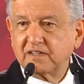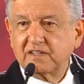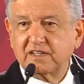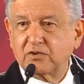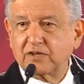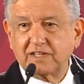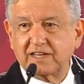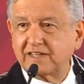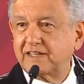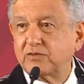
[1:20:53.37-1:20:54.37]
inform us.
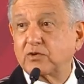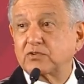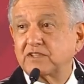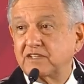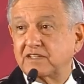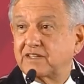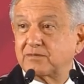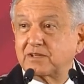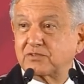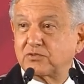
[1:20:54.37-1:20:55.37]
In general,
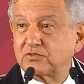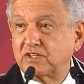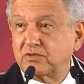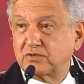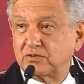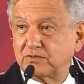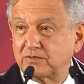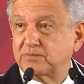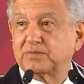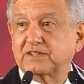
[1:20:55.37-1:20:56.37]
and then, of
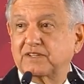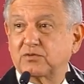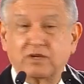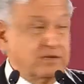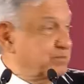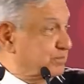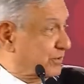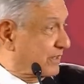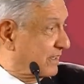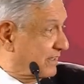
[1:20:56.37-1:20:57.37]
course, he has to talk with
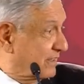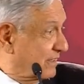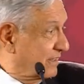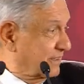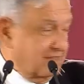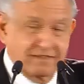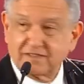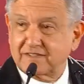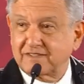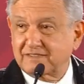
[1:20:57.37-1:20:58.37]
you in
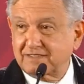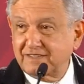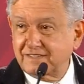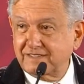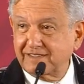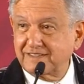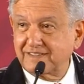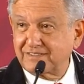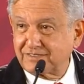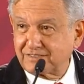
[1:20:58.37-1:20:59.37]
personal uh,
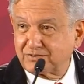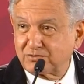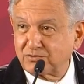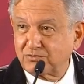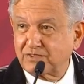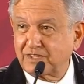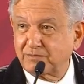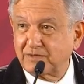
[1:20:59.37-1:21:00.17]
ways because